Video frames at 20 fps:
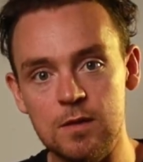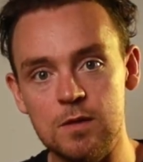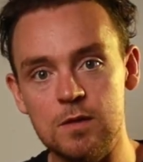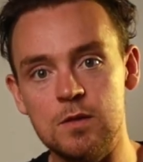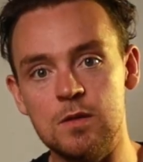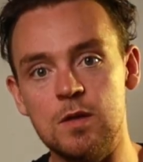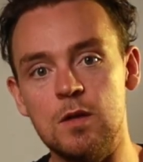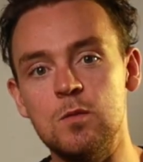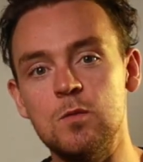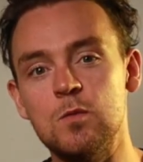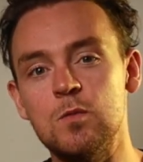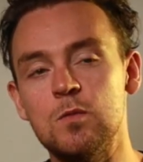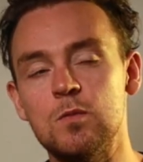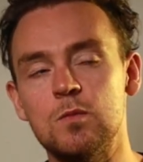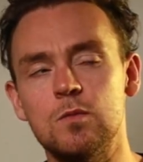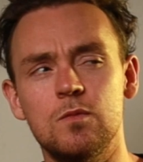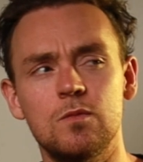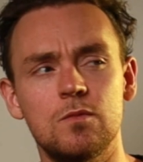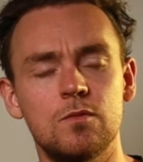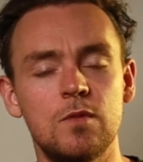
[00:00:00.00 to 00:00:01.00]
So
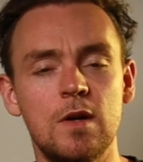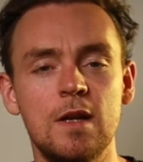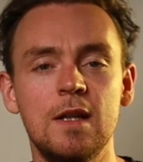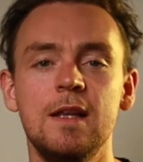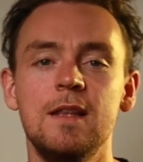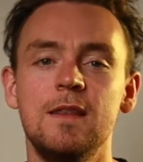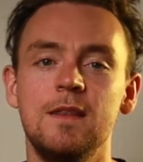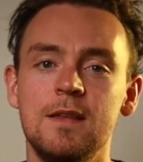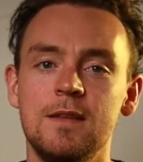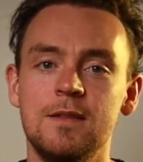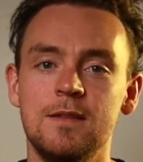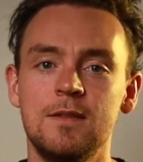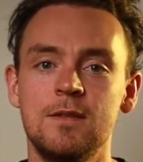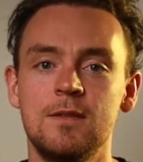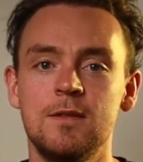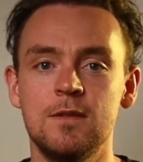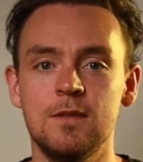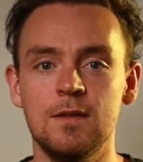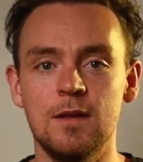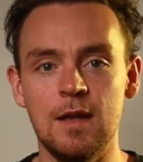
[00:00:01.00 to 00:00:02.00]
really
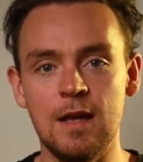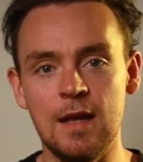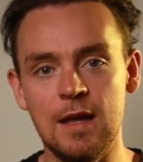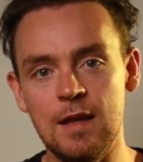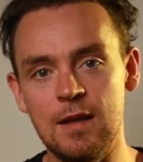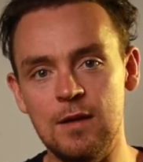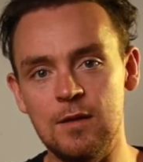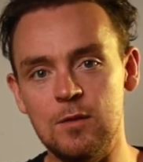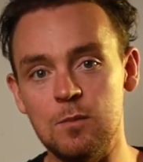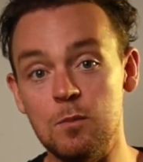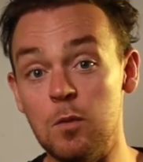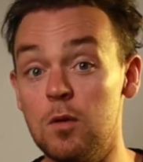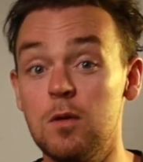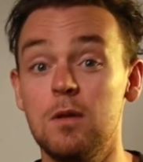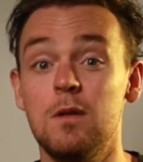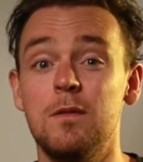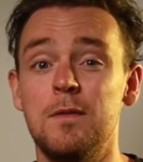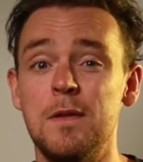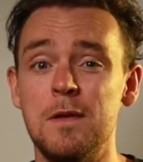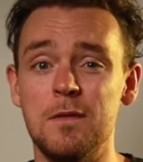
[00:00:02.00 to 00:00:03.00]
this is
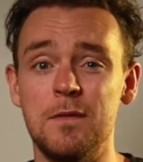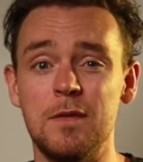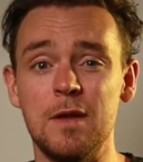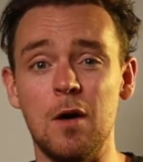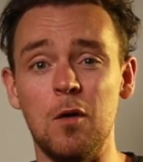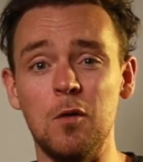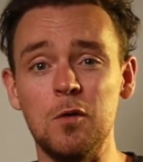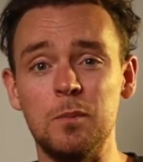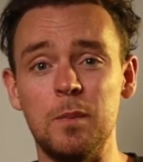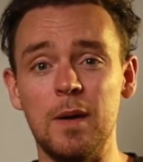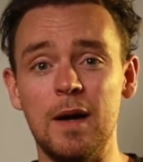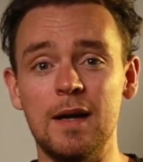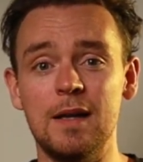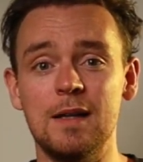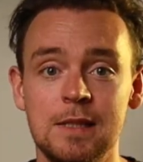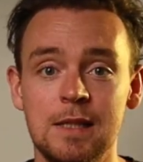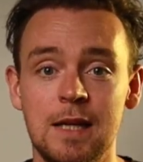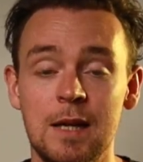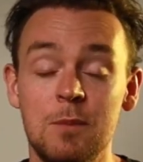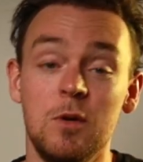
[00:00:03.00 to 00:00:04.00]
more a review of the old
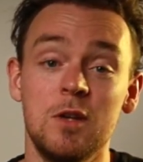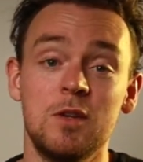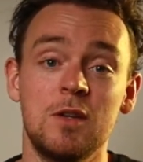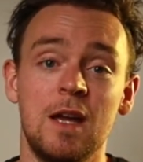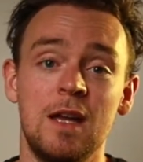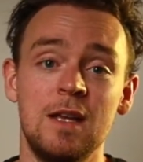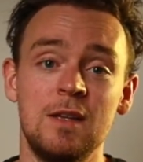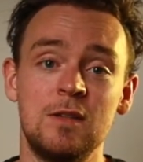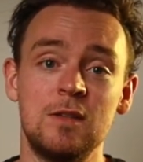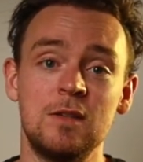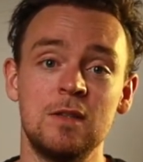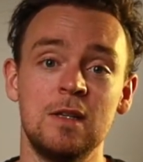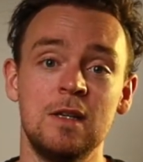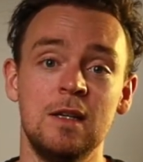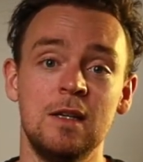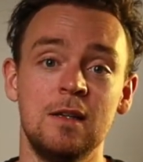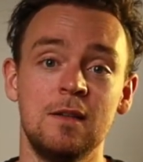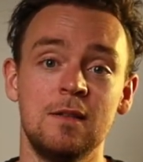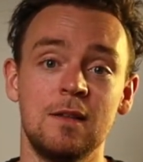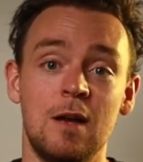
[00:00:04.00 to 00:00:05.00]
bag, in which case
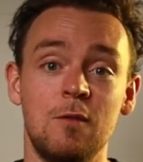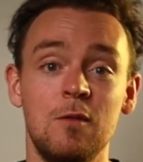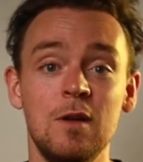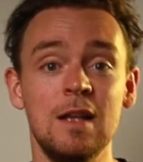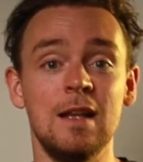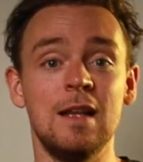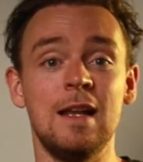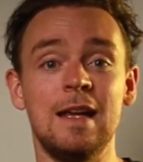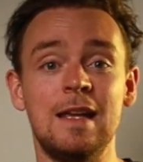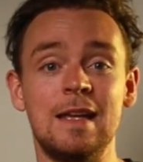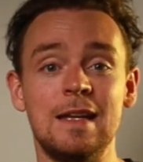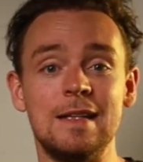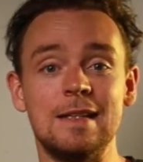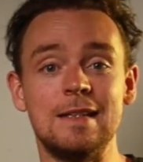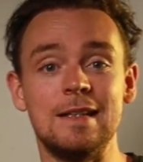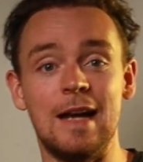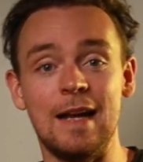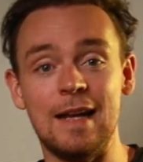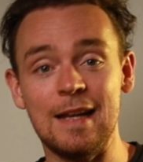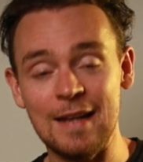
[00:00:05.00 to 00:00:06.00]
I really like it.
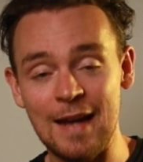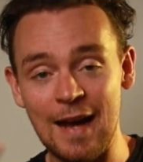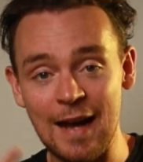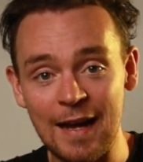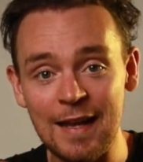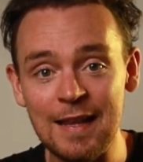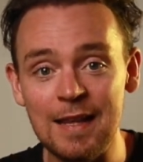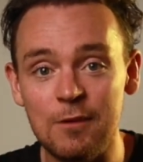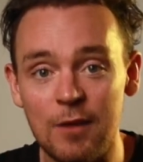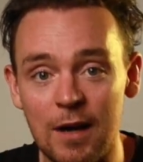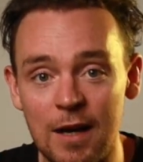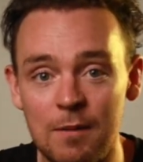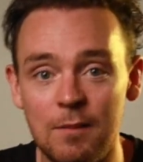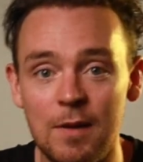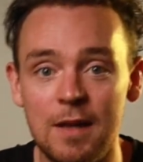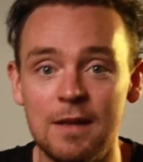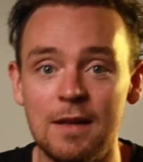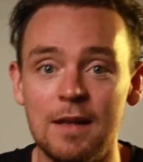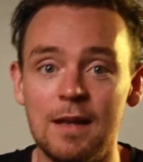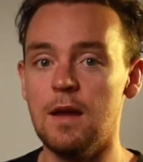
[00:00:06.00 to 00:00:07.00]
I can highly
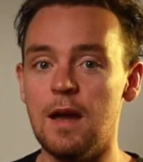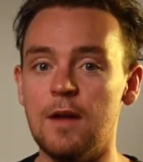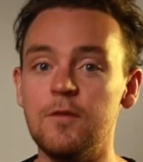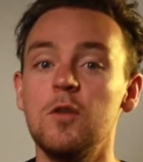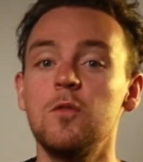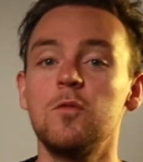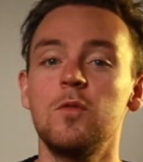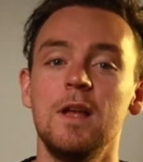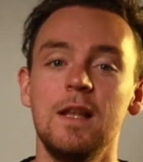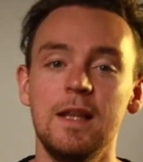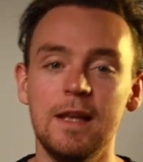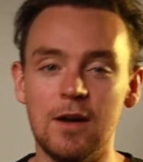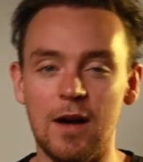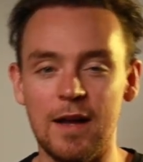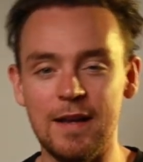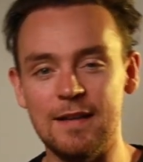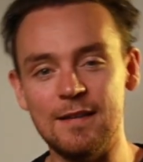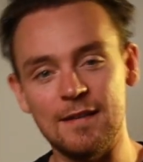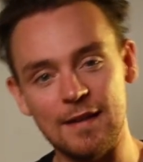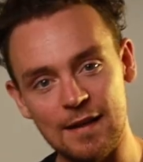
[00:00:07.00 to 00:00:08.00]
recommend it. I've not really
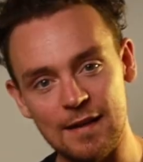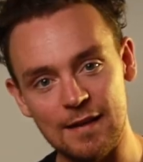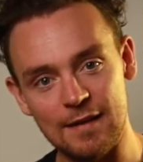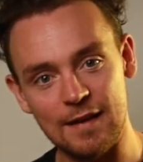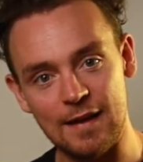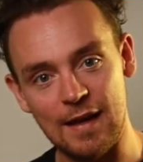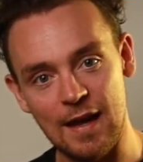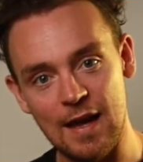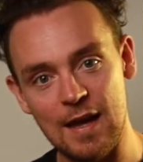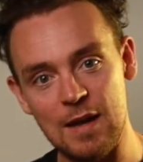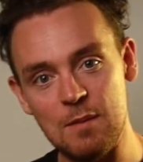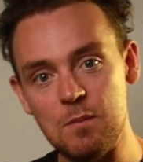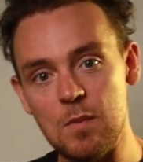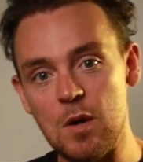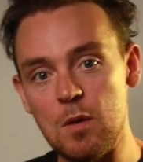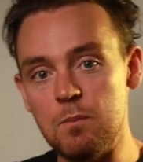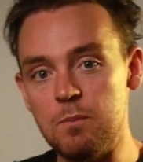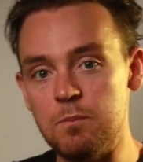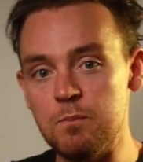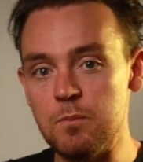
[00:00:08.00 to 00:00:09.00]
got any skin in the
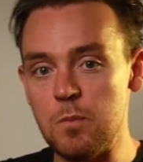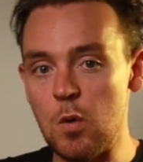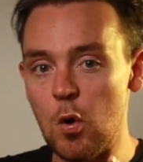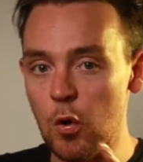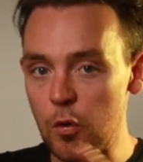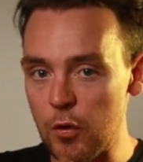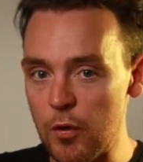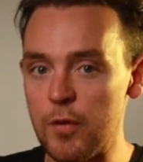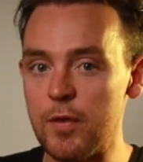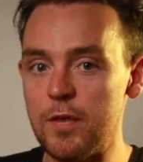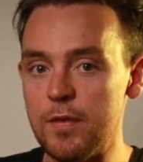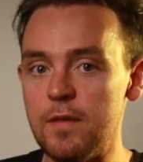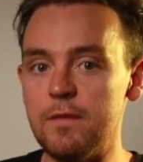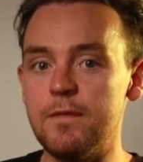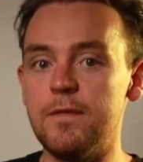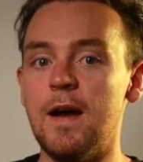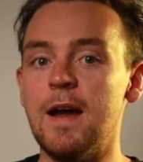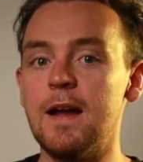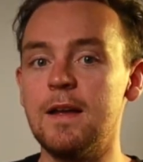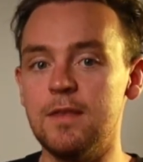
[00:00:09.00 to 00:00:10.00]
game other than the
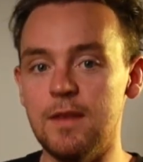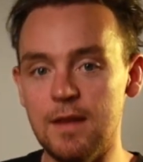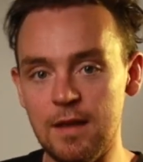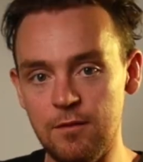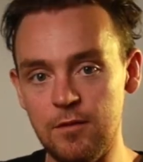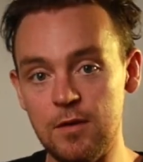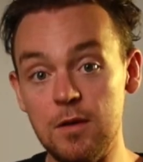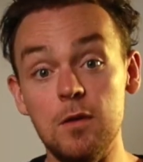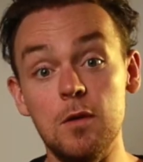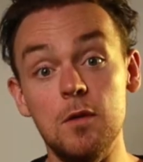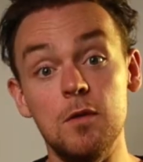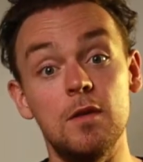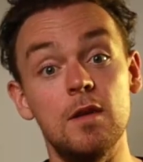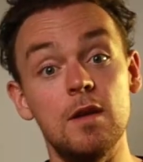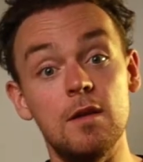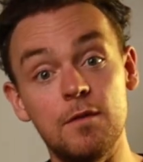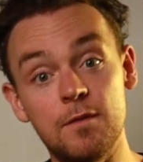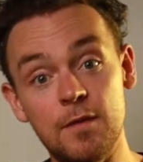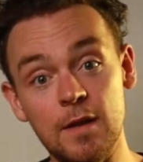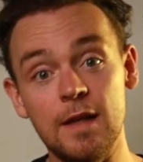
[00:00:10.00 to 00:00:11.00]
fact that if you use
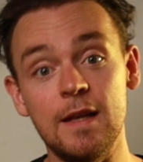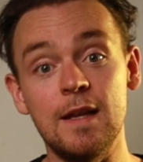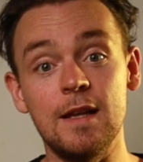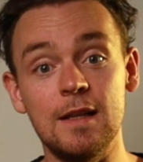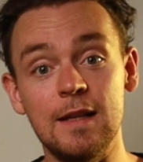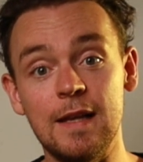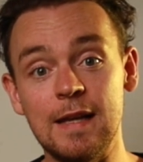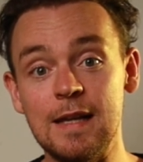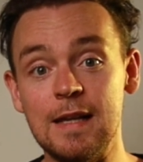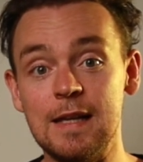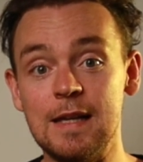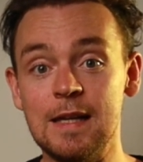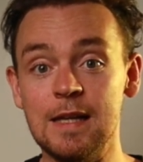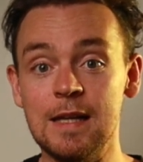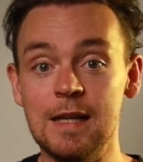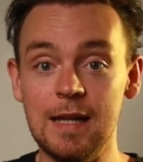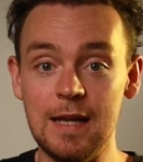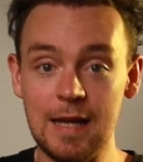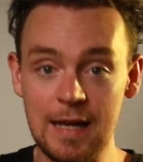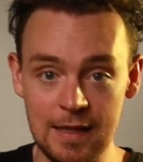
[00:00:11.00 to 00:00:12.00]
the affiliate
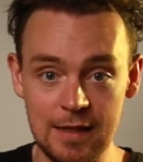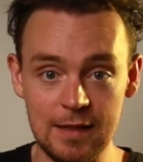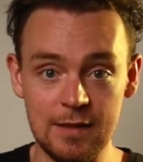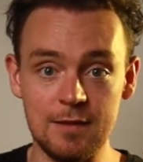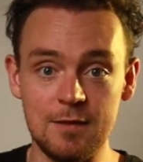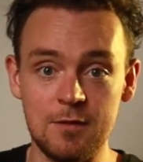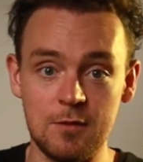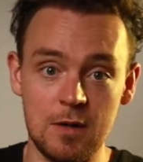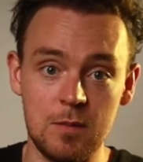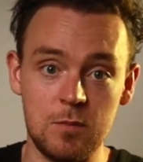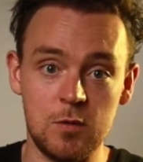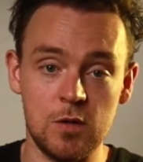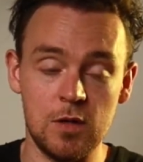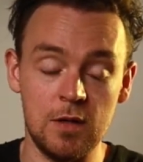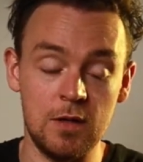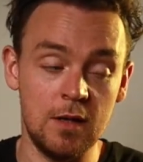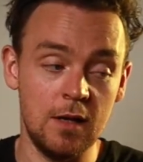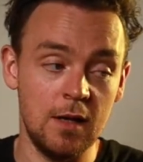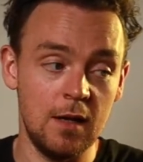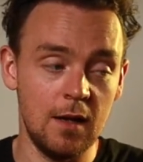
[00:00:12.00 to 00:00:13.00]
link in the
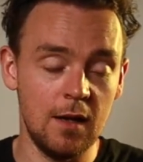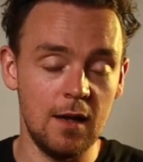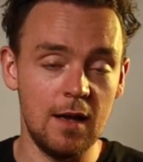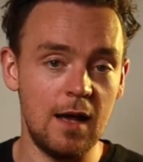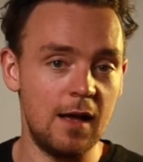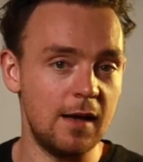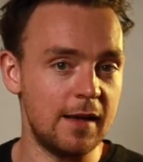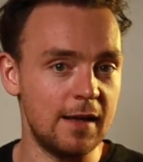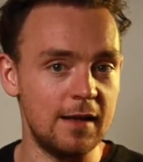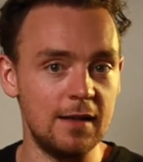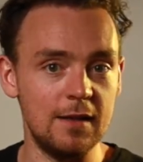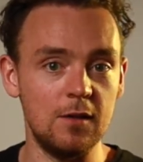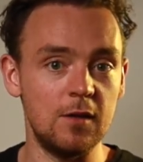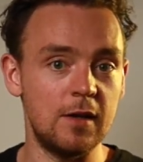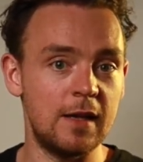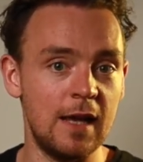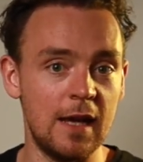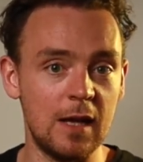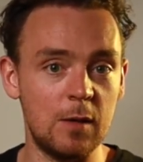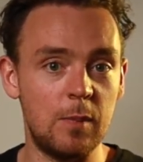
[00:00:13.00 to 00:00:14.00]
description, I'll get a
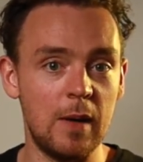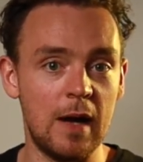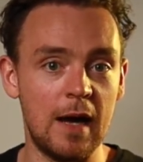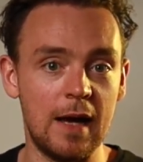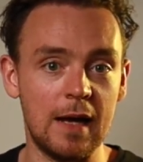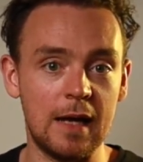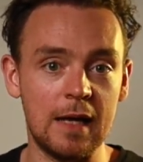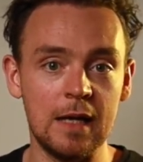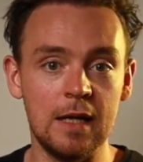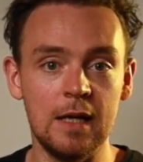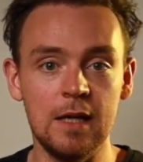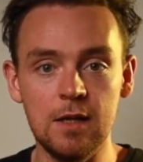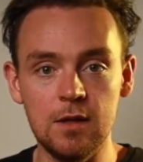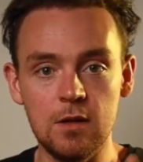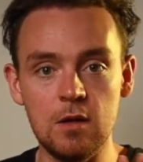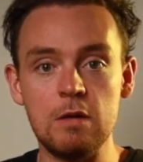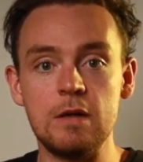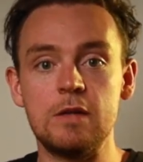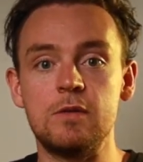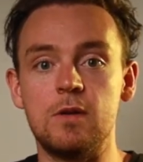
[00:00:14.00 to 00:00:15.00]
little kickback,
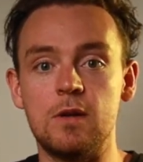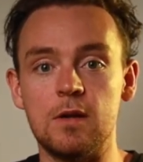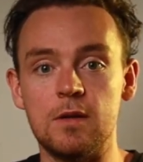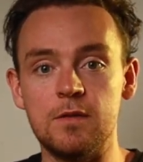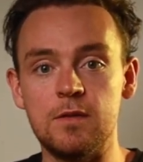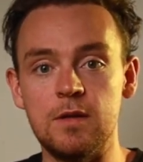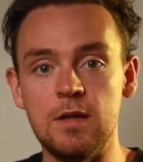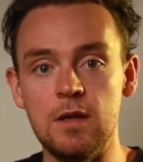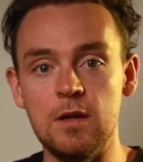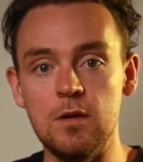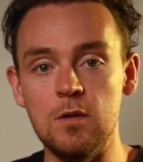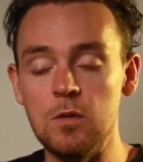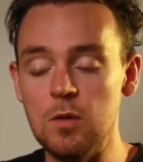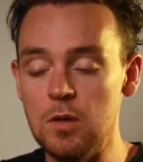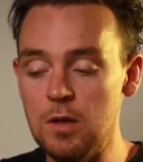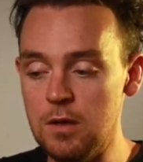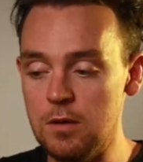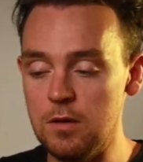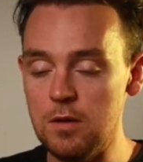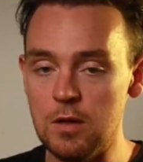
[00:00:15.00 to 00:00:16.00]
no extra cost to you.
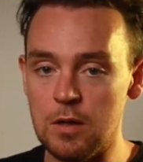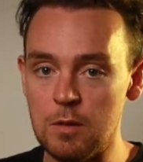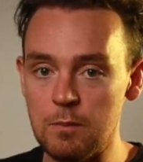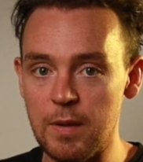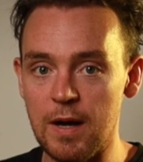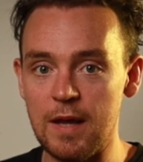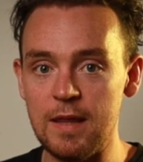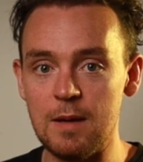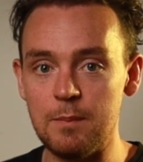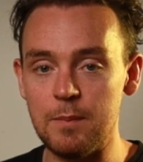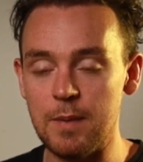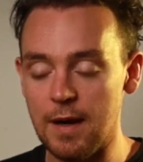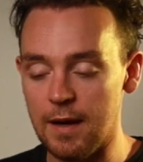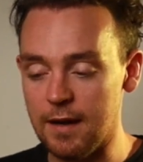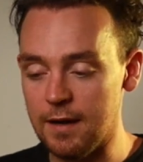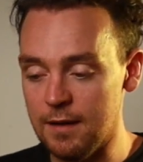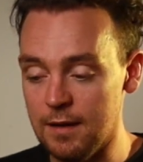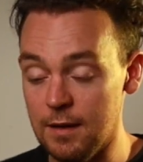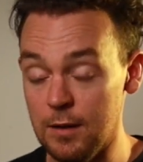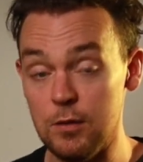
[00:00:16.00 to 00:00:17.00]
You can buy that
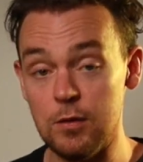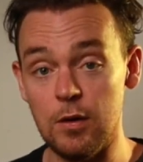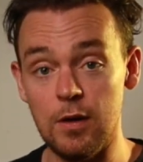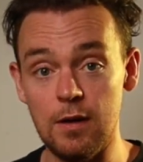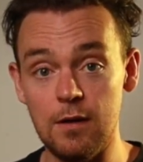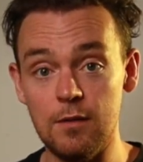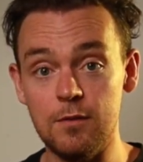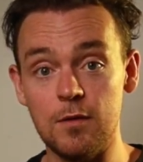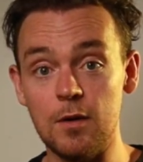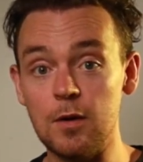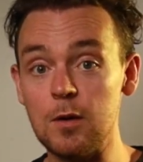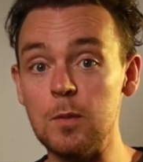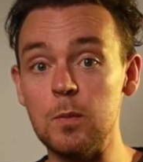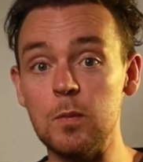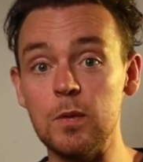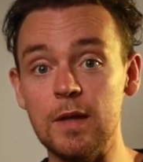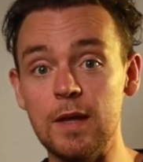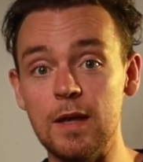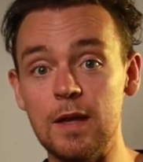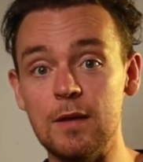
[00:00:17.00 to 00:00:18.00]
bag and enjoy it for a
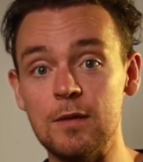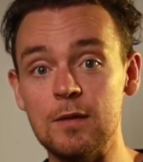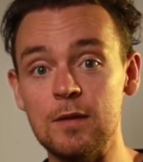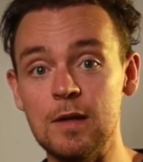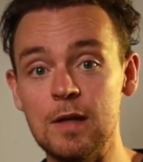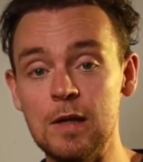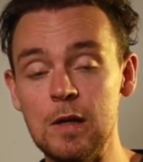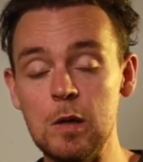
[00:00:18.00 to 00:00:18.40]
couple of years.